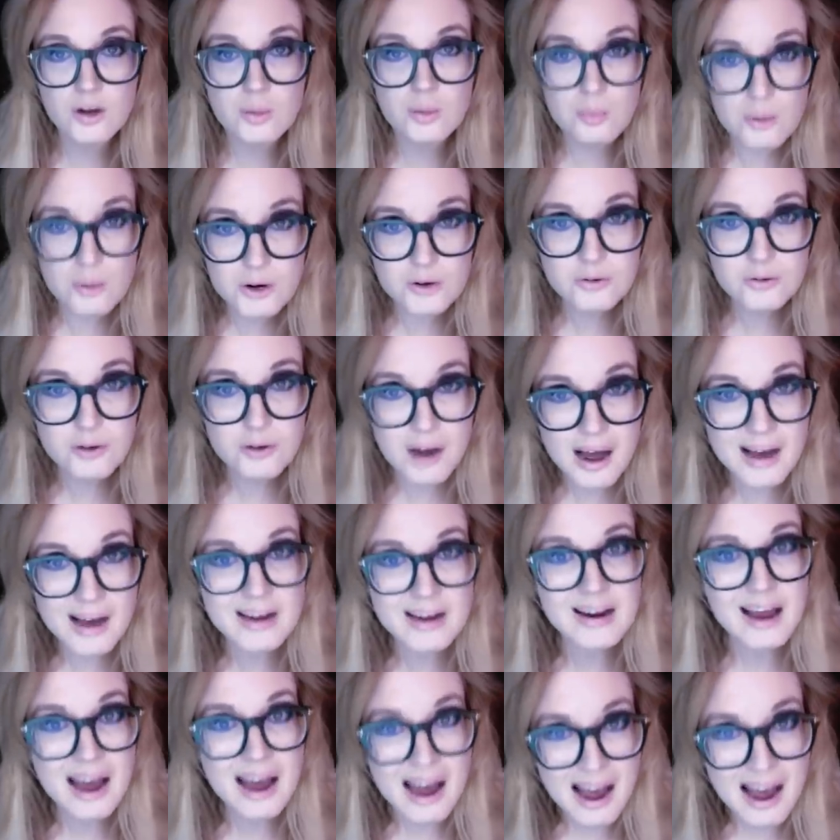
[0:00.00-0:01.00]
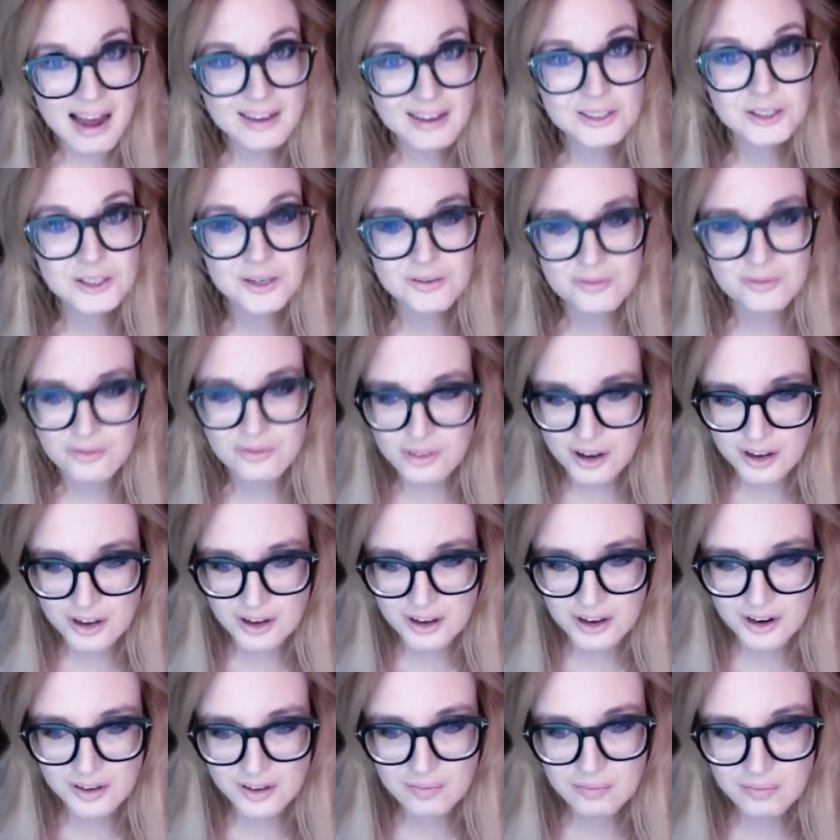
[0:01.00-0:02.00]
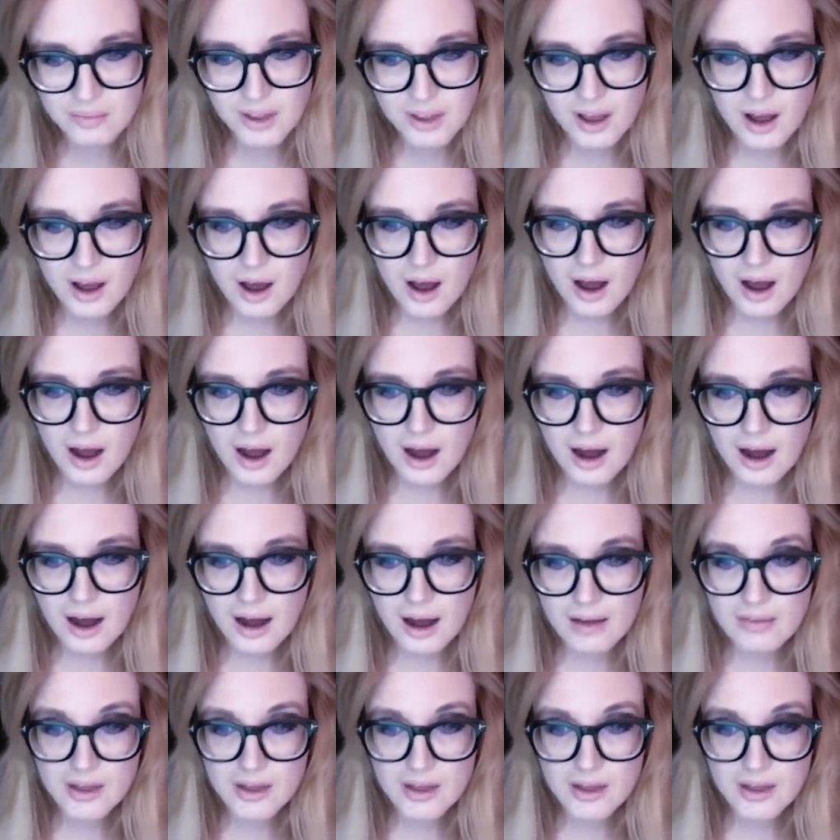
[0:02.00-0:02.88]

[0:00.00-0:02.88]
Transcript: a Moon Knight action figure. Uh, and